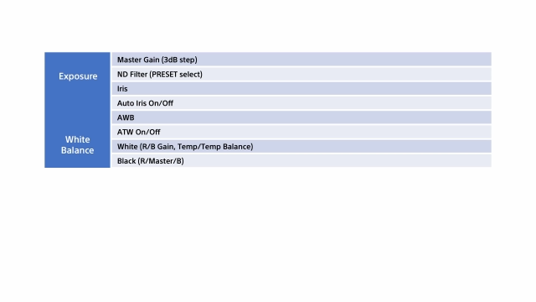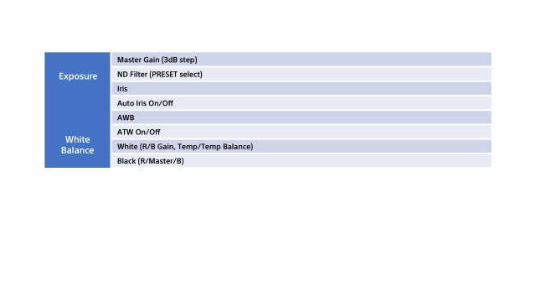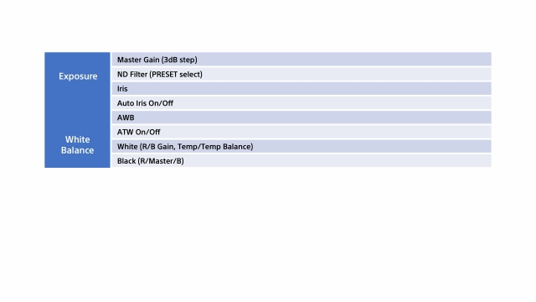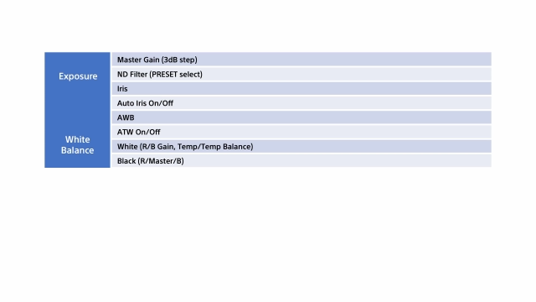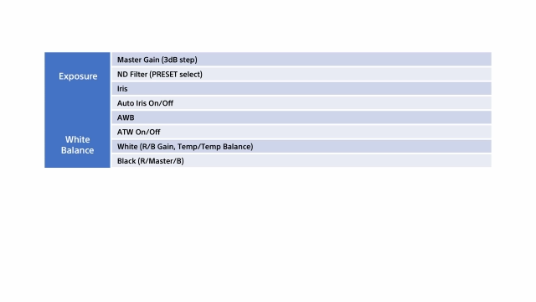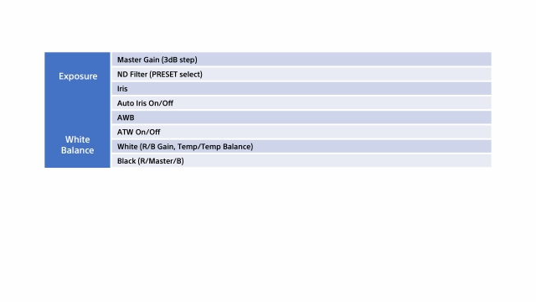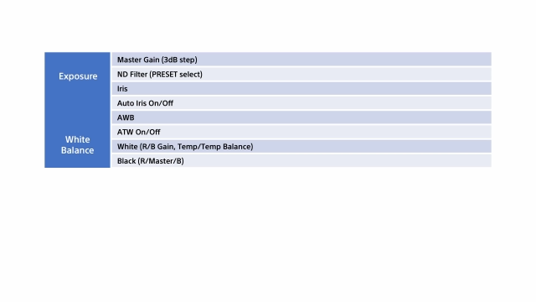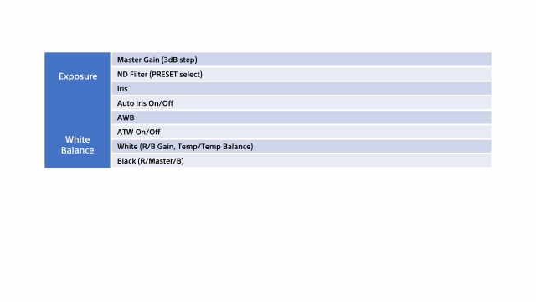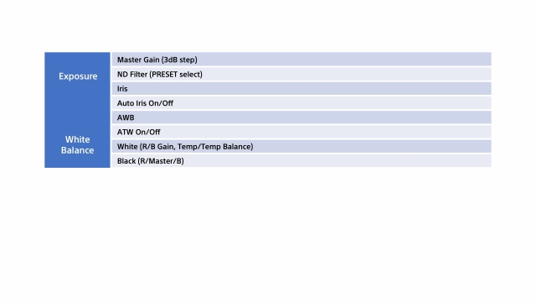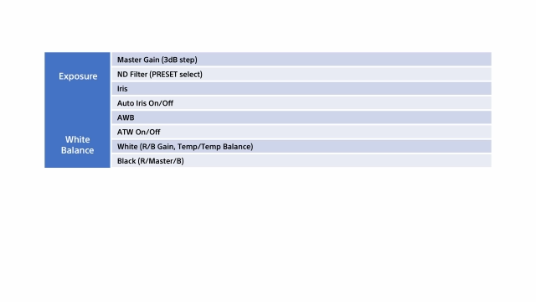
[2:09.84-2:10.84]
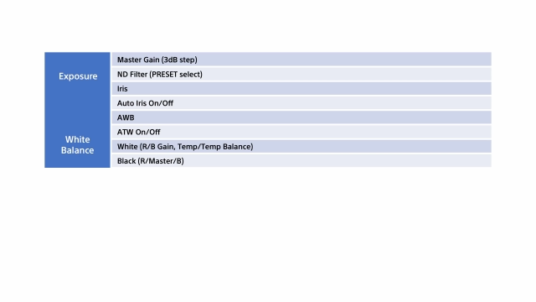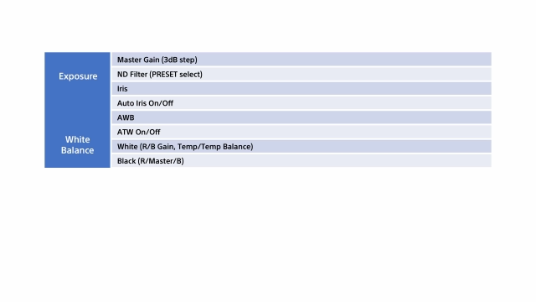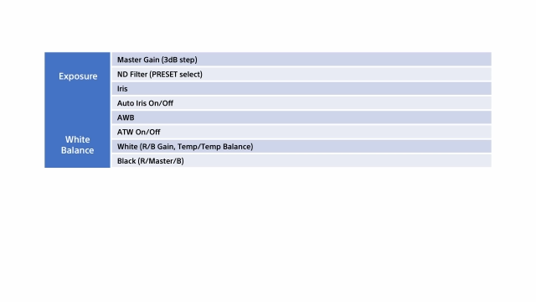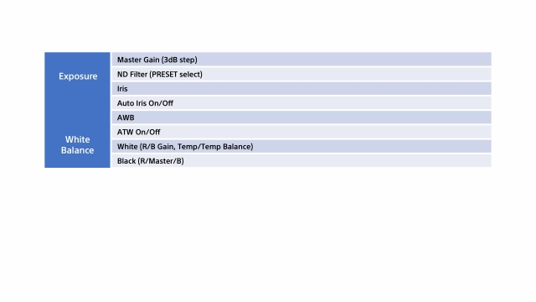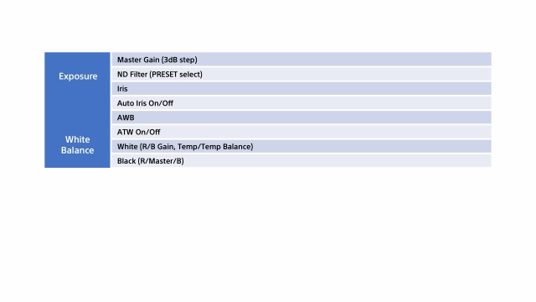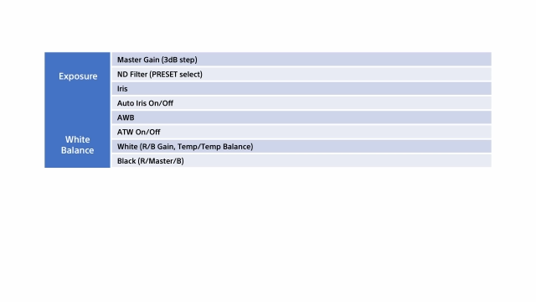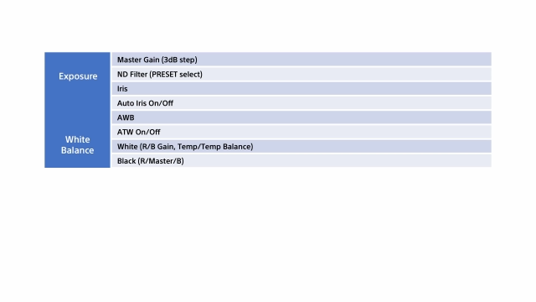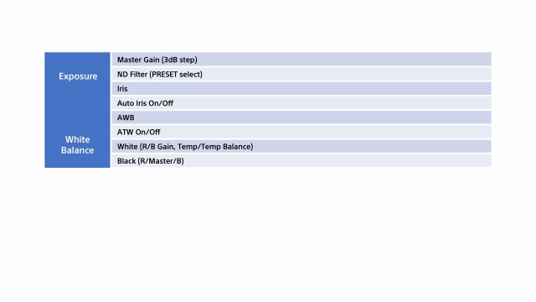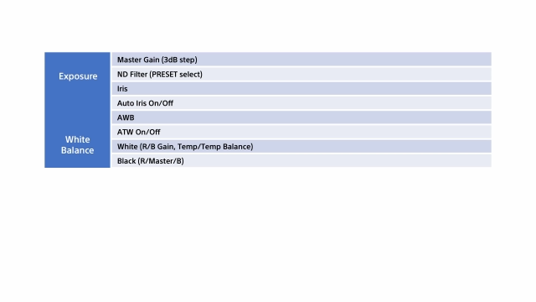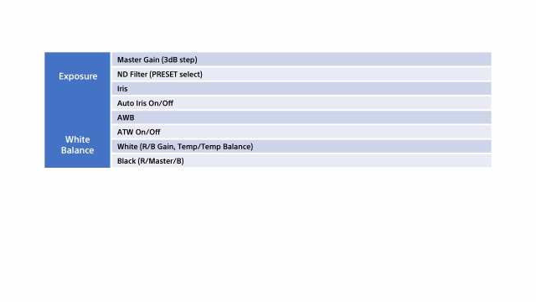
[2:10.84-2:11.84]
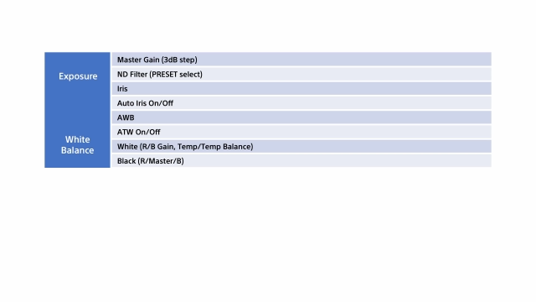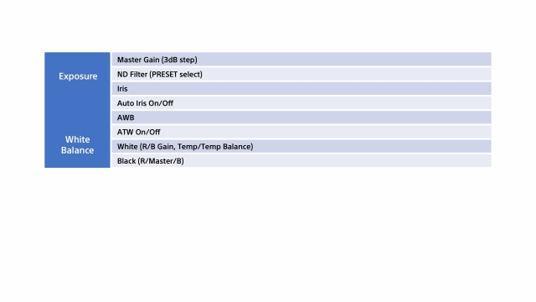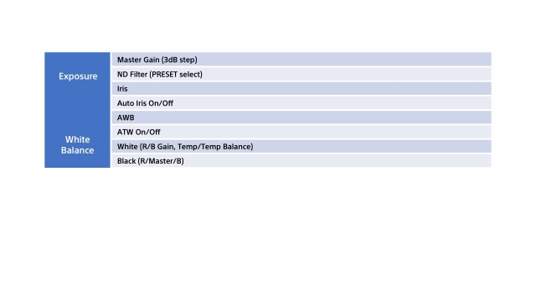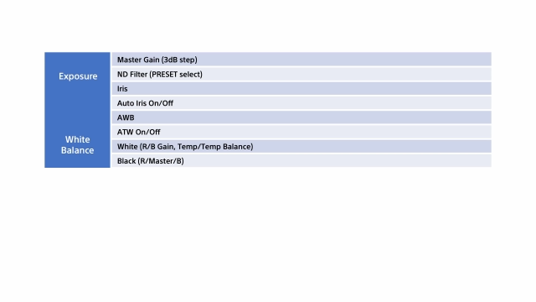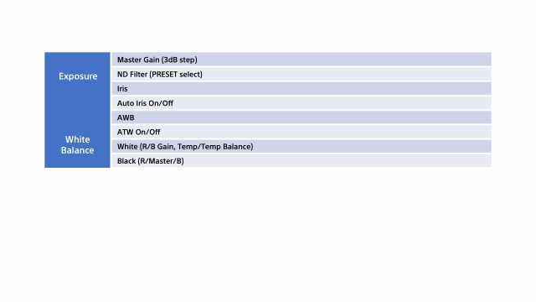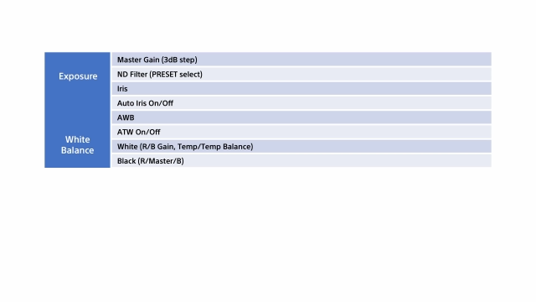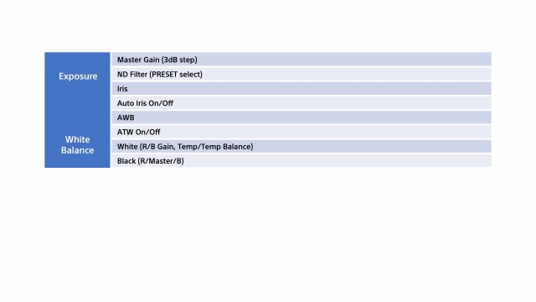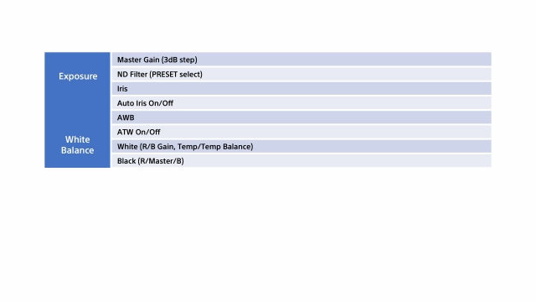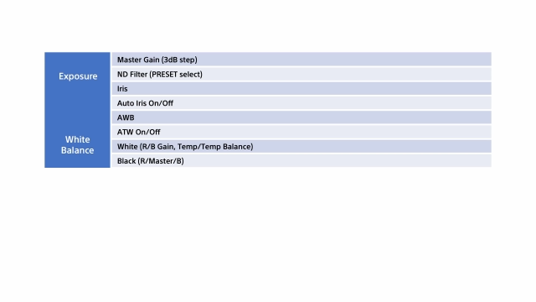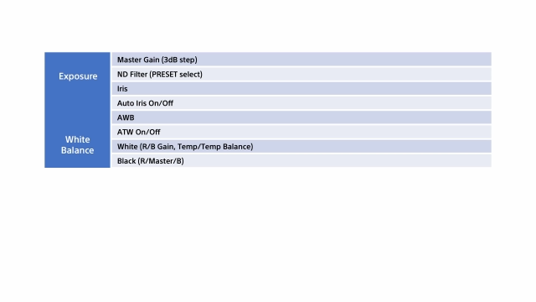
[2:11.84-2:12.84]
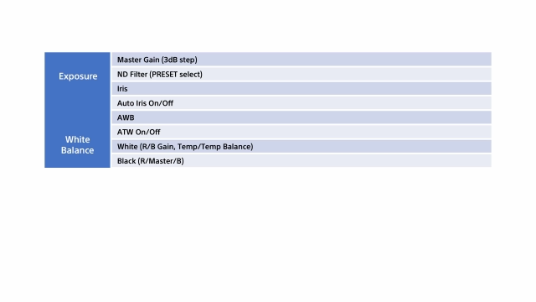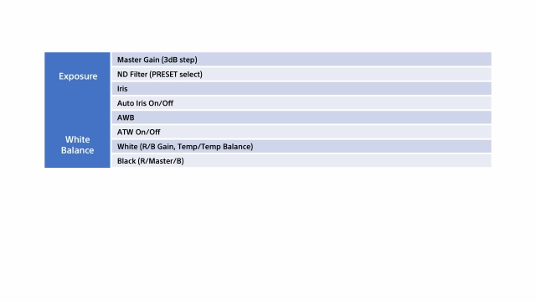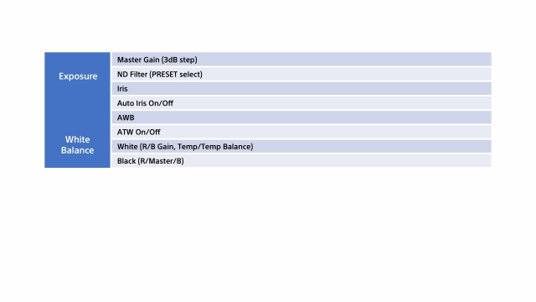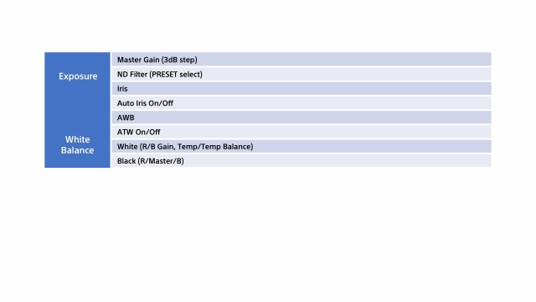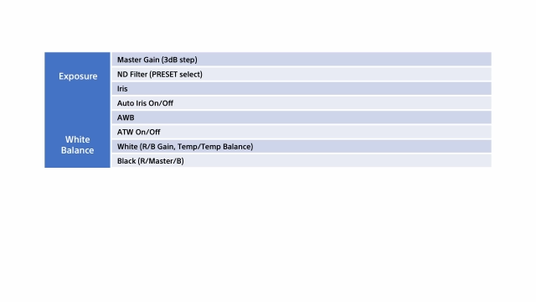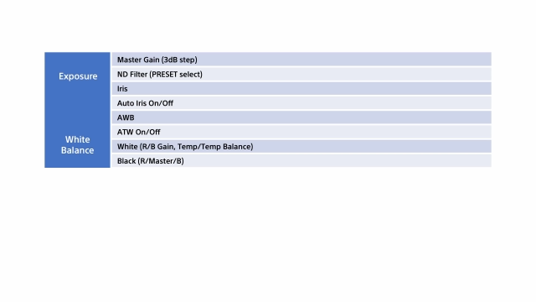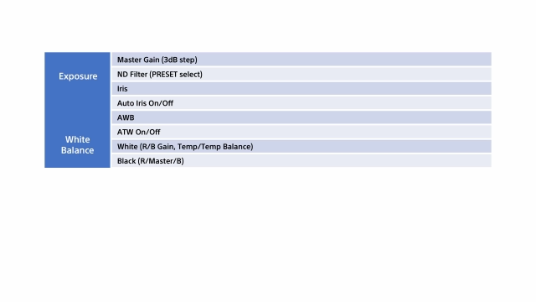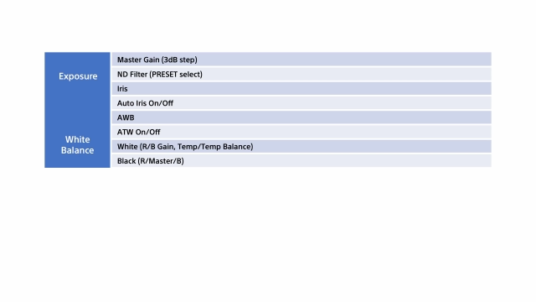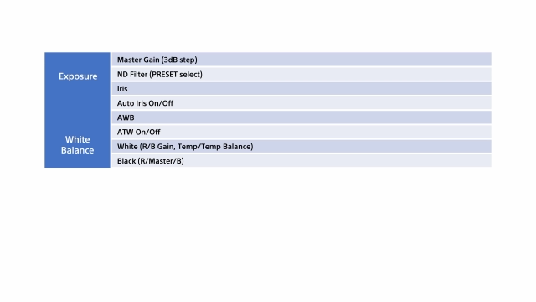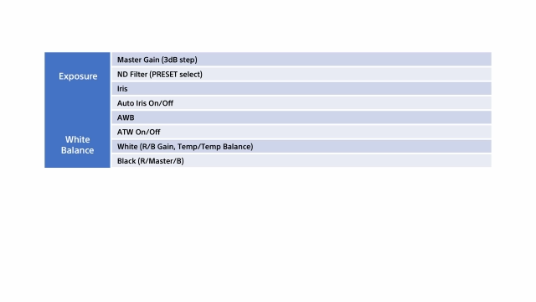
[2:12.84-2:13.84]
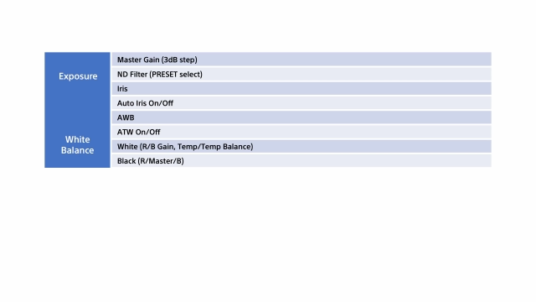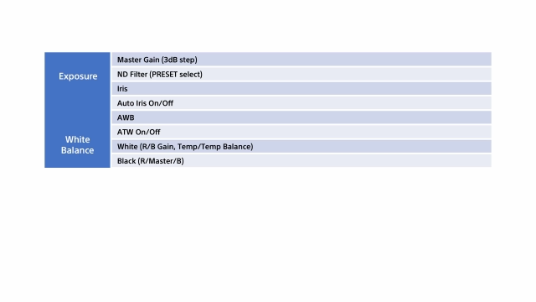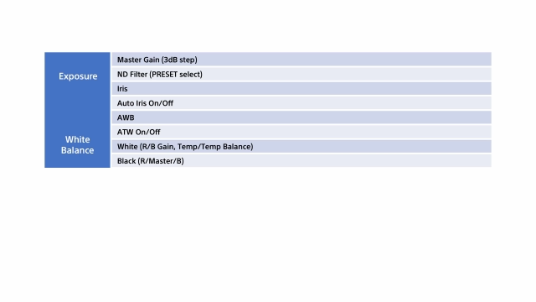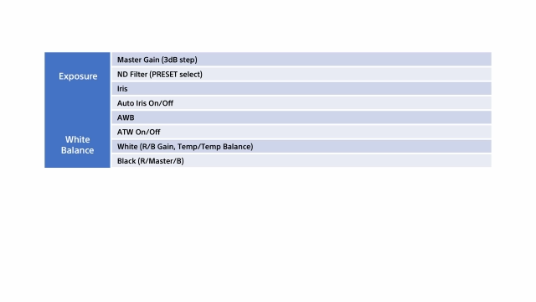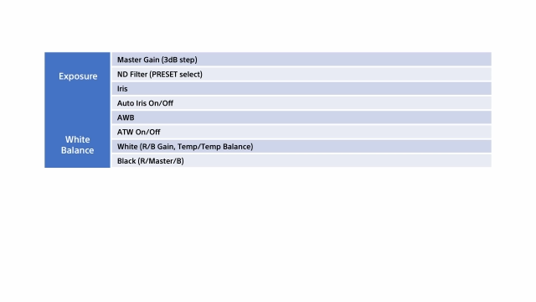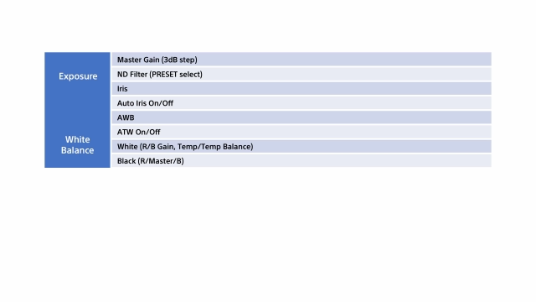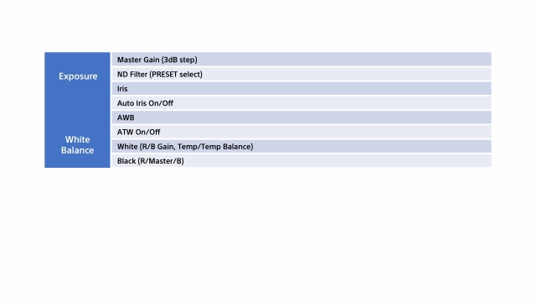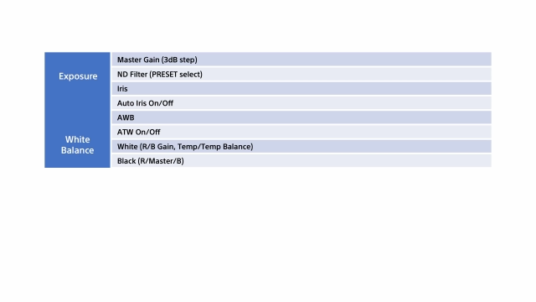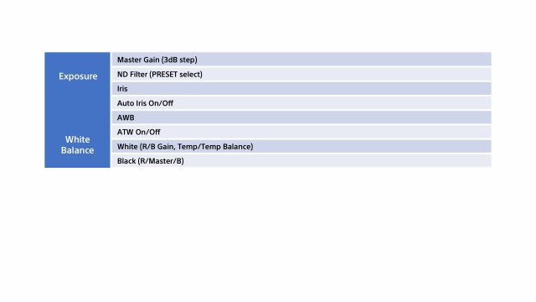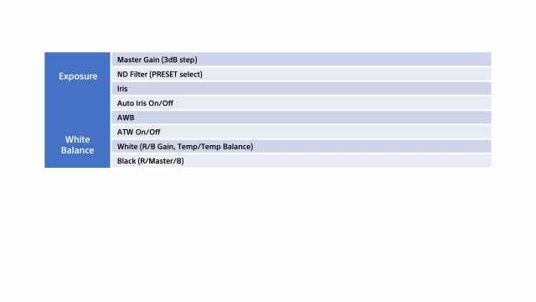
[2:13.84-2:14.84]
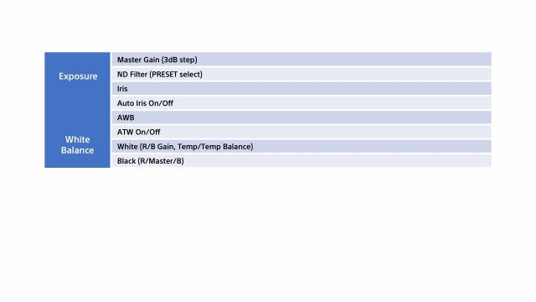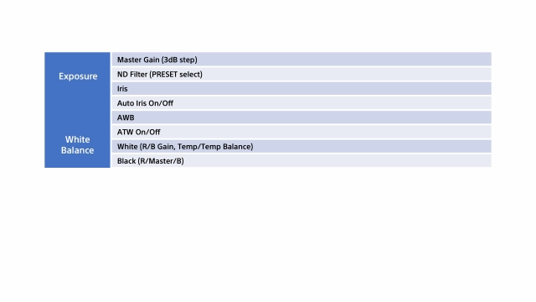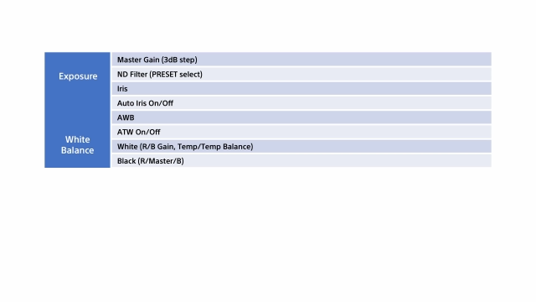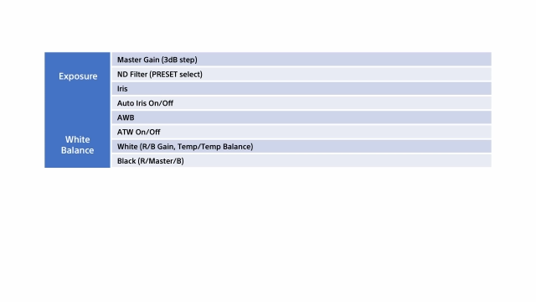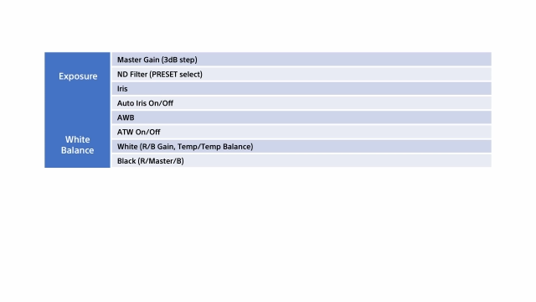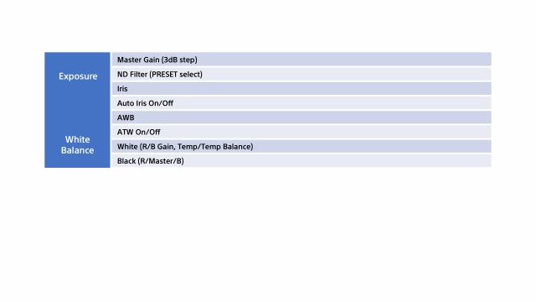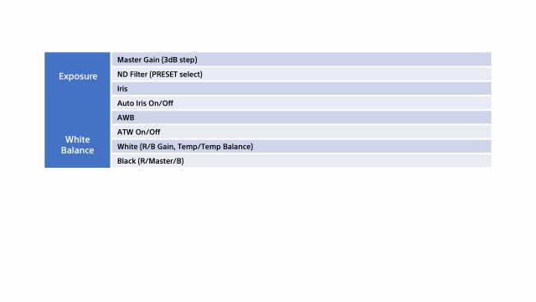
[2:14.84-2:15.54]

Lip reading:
No face is visible, so there are no lips to read.